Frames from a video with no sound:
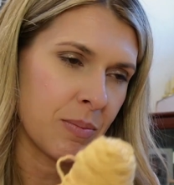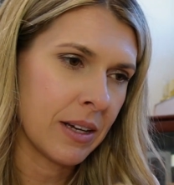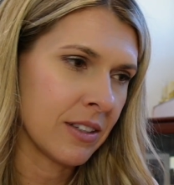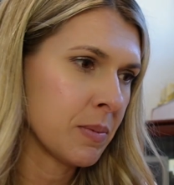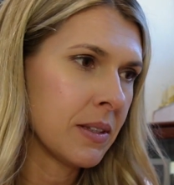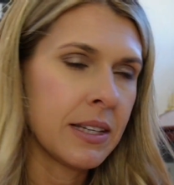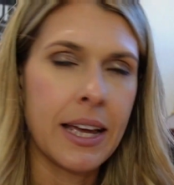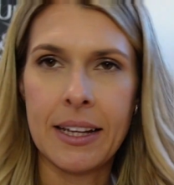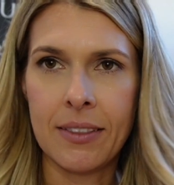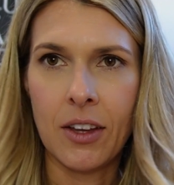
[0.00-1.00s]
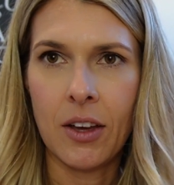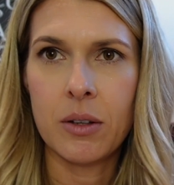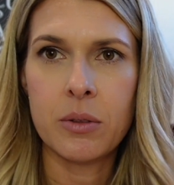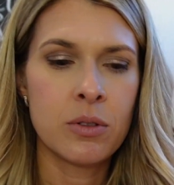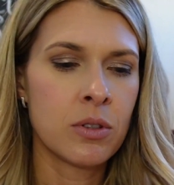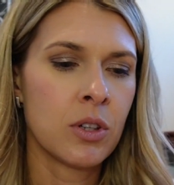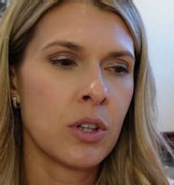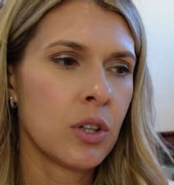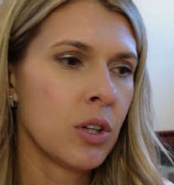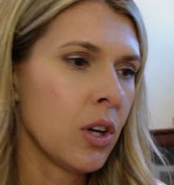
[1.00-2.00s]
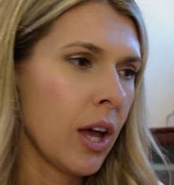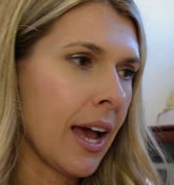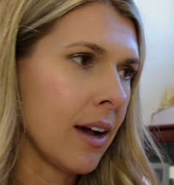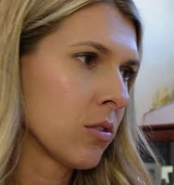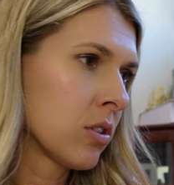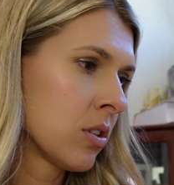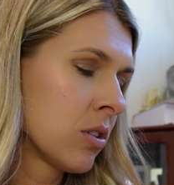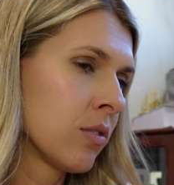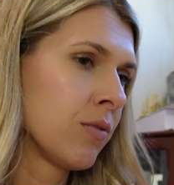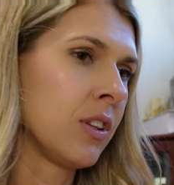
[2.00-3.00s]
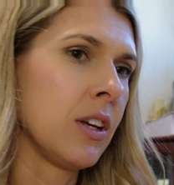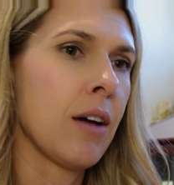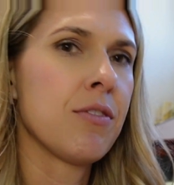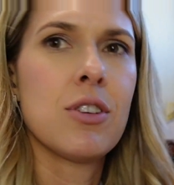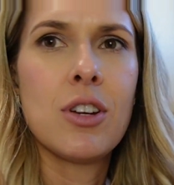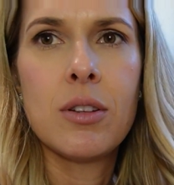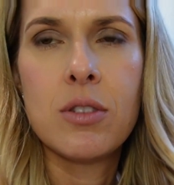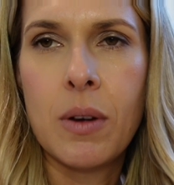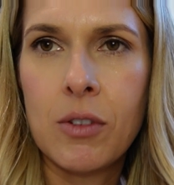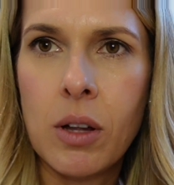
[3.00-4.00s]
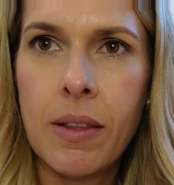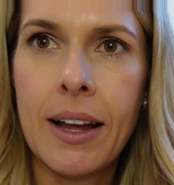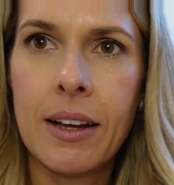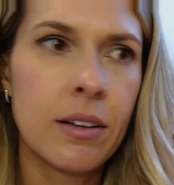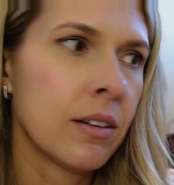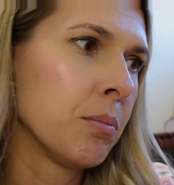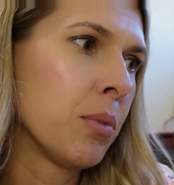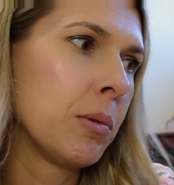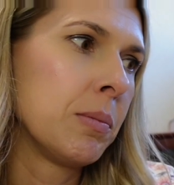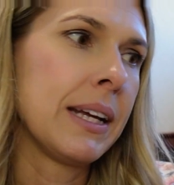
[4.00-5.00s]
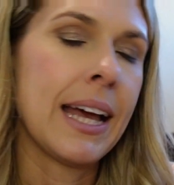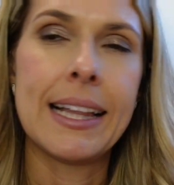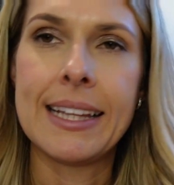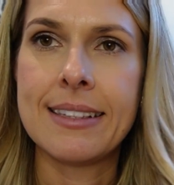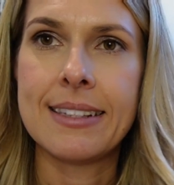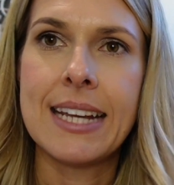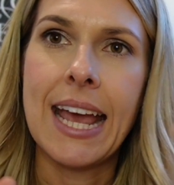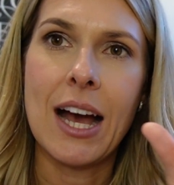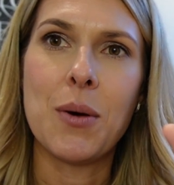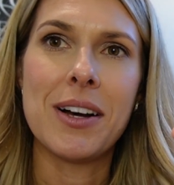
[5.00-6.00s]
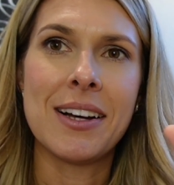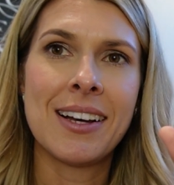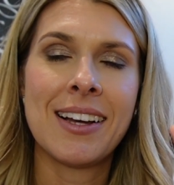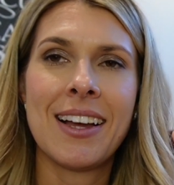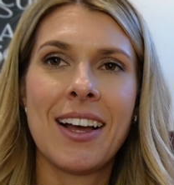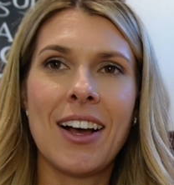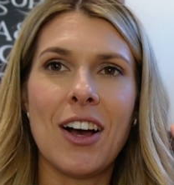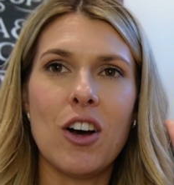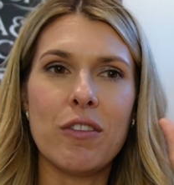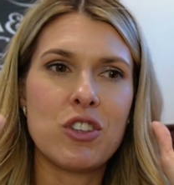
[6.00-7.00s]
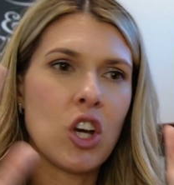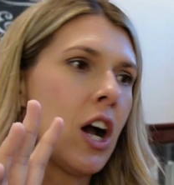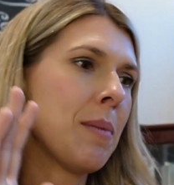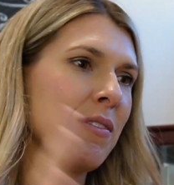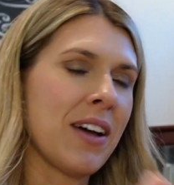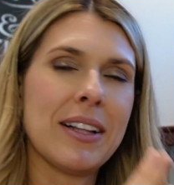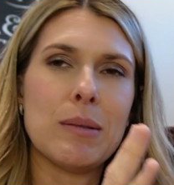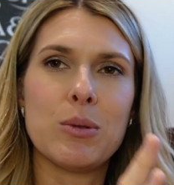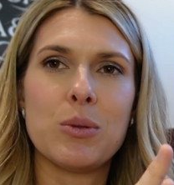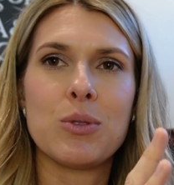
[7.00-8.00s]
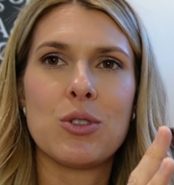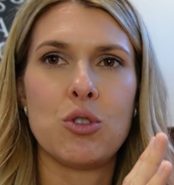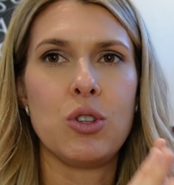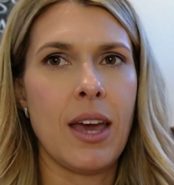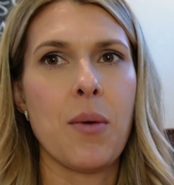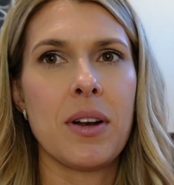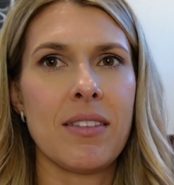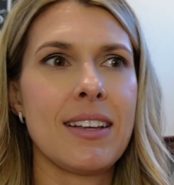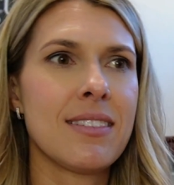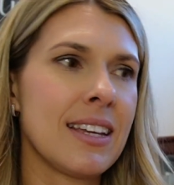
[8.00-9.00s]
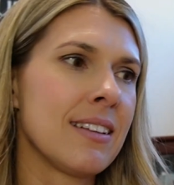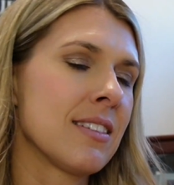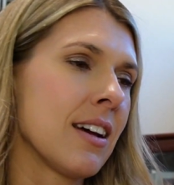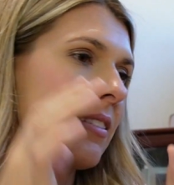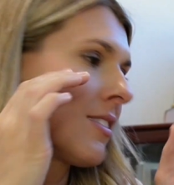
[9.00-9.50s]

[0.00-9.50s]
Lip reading: my husband's taken the girls out for the afternoon. So I've got like probably at least an hour of time available to get one of these things done.